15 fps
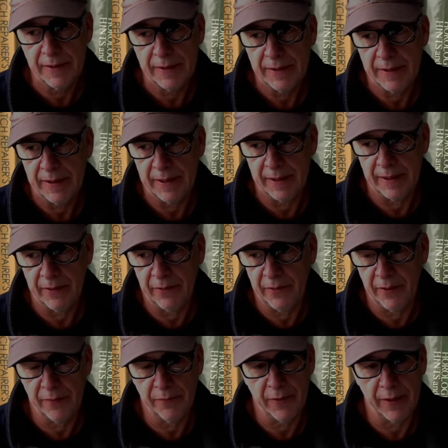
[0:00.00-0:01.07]
and
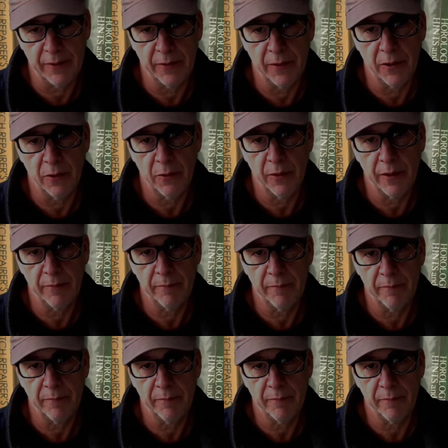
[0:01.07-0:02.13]
see if I could lower it.
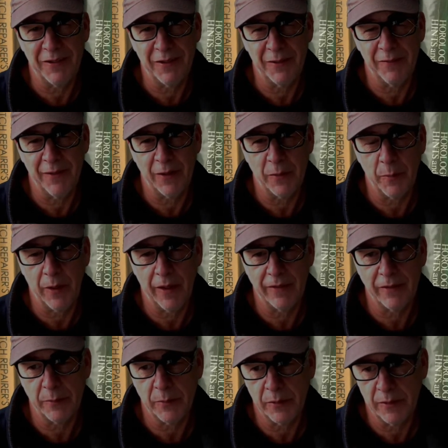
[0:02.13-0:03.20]
Not sure if that's
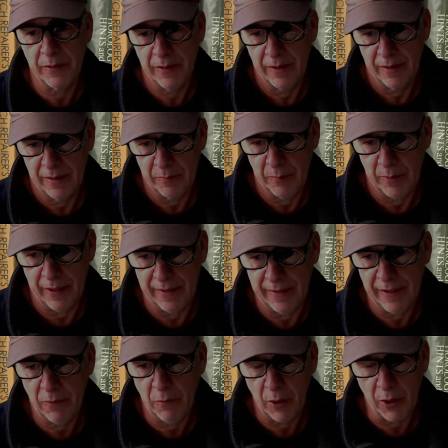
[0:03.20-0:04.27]
possible, but I
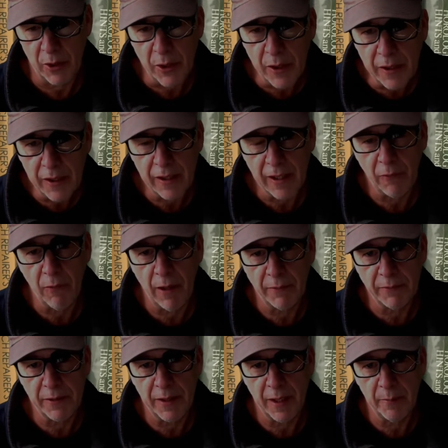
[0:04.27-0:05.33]
think we're good. I
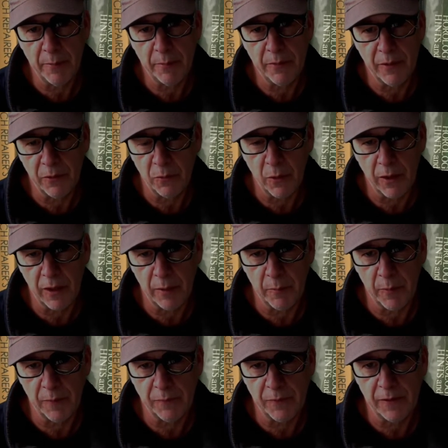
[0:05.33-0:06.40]
wound it up. It's working
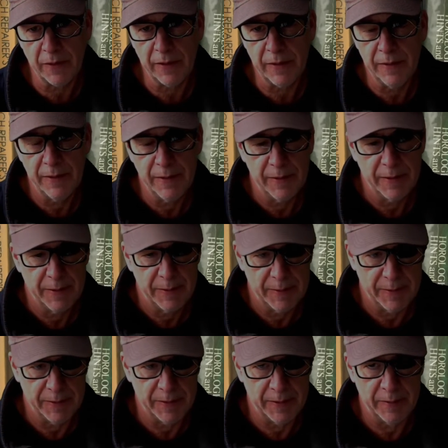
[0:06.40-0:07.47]
perfectly.
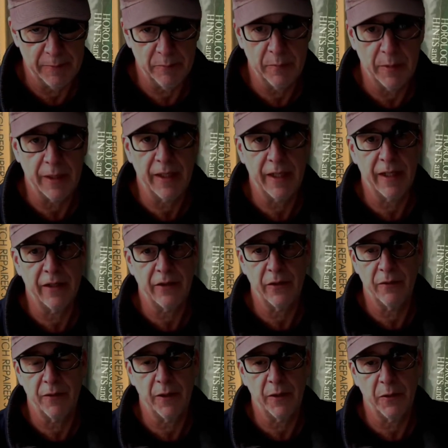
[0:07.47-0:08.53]
Um, but again, it's a
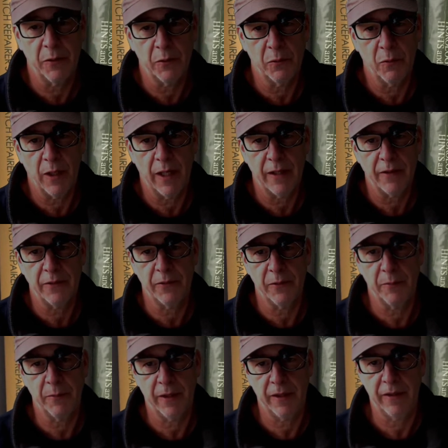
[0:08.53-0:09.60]
very old watch, so
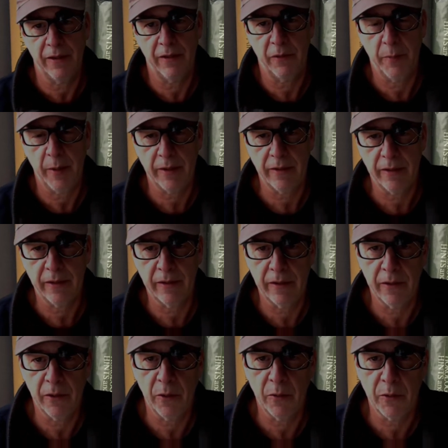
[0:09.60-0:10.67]
I'm not expecting
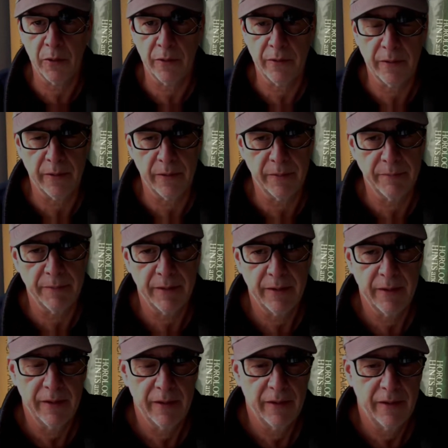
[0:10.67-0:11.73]
the owner to
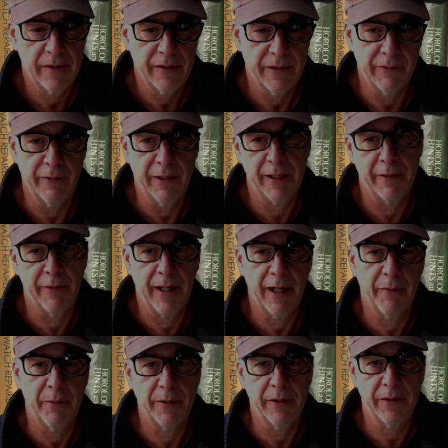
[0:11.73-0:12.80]
to run
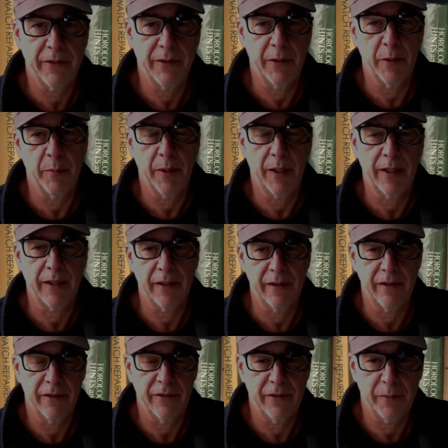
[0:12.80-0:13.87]
around with this in their pocket.
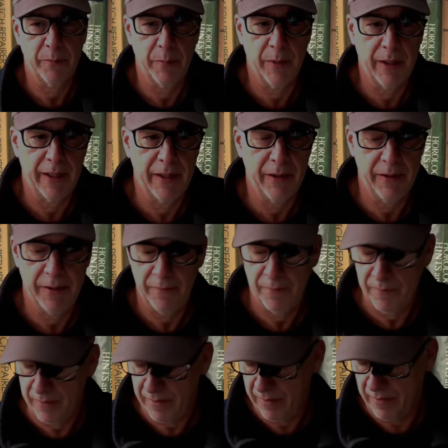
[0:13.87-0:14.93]
Just buy
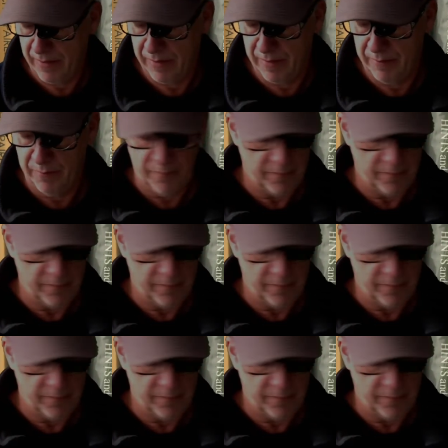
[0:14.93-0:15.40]
um,